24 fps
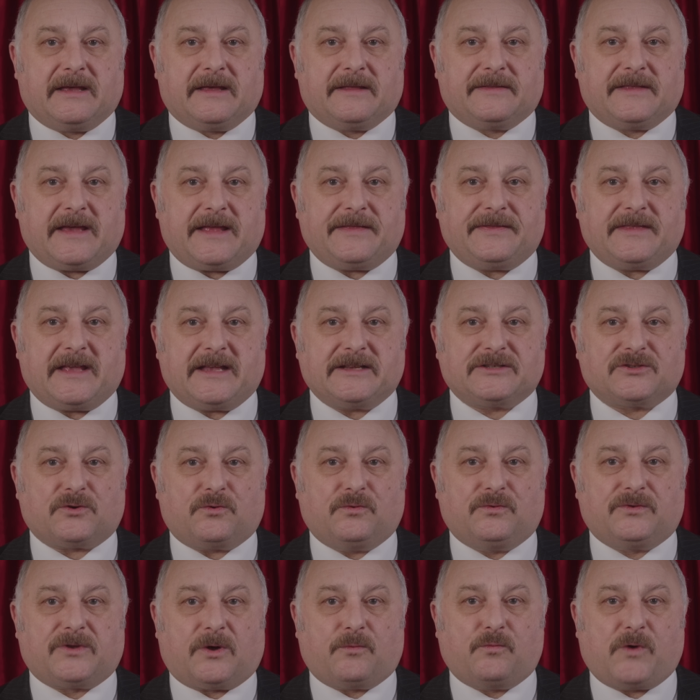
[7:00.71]
Then there's
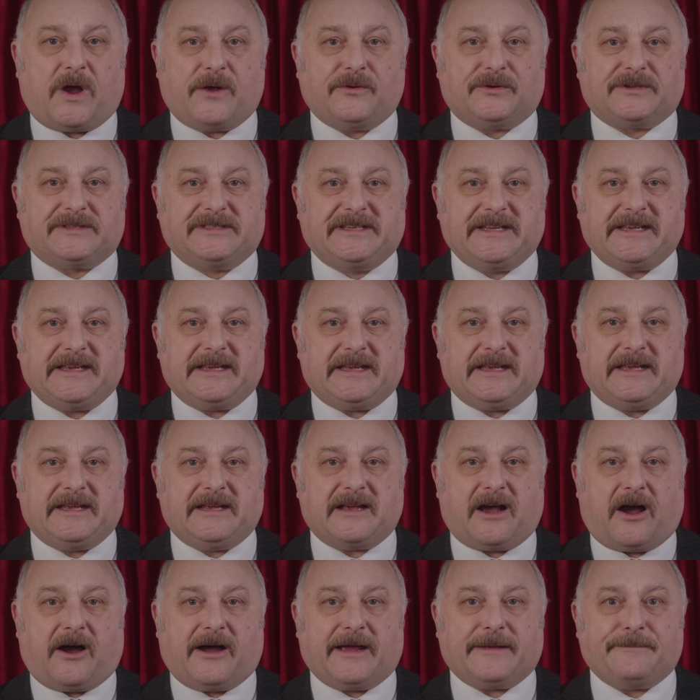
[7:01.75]
all the woke
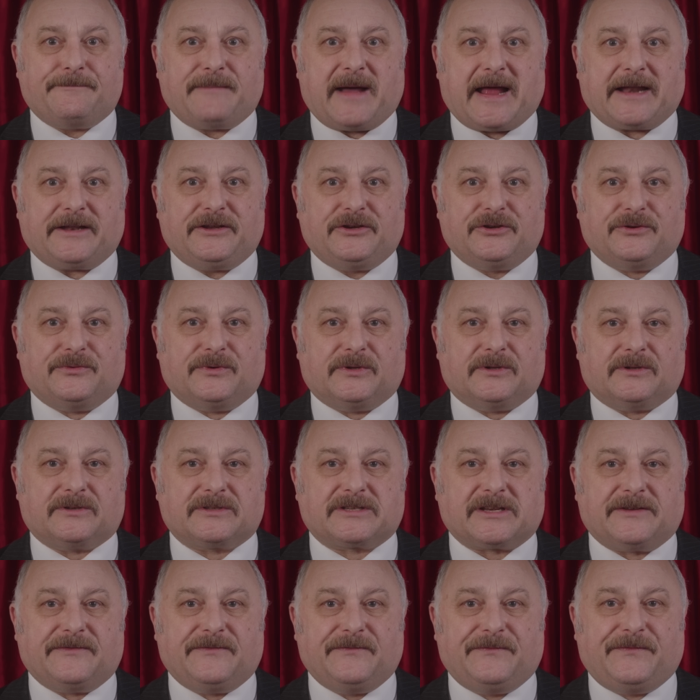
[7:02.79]
DEI
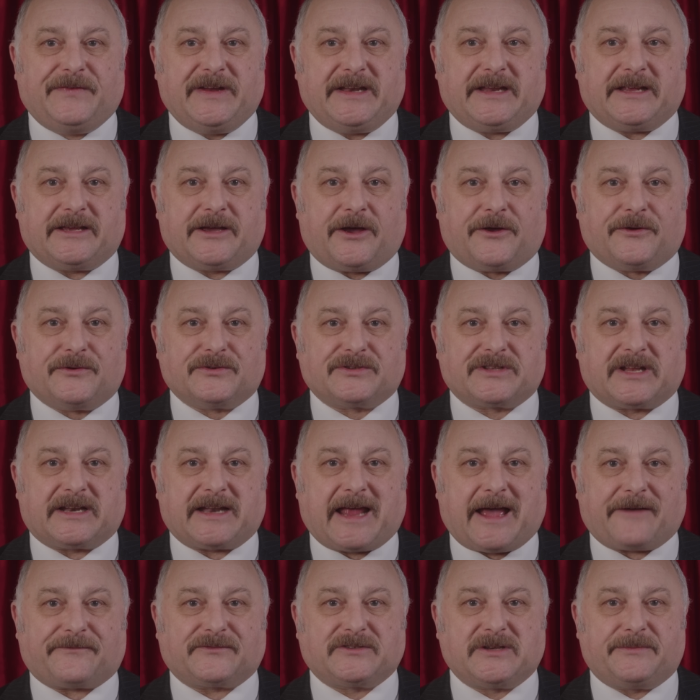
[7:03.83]
manuals and videos that
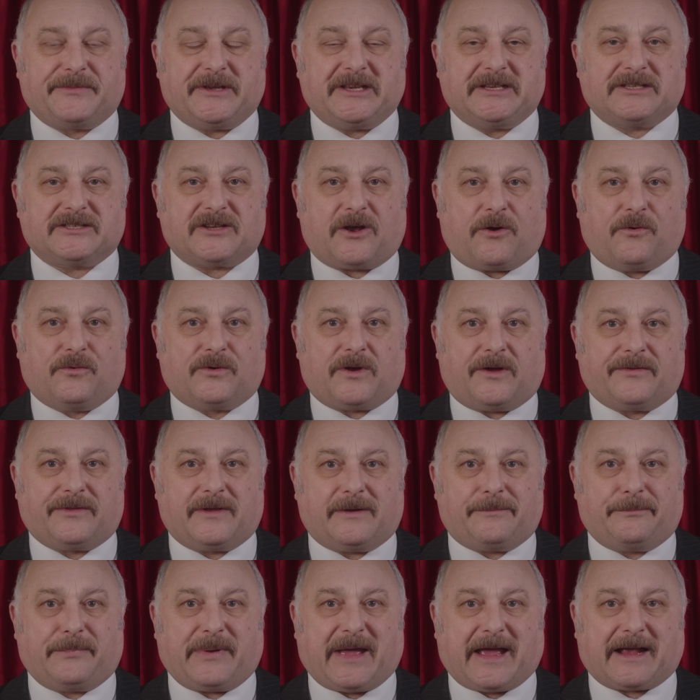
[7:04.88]
have to be sold on
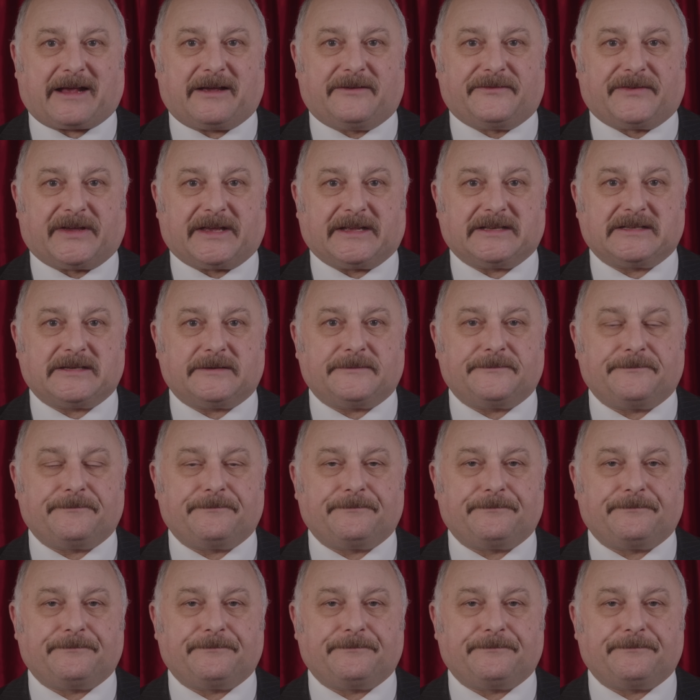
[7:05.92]
the back of it.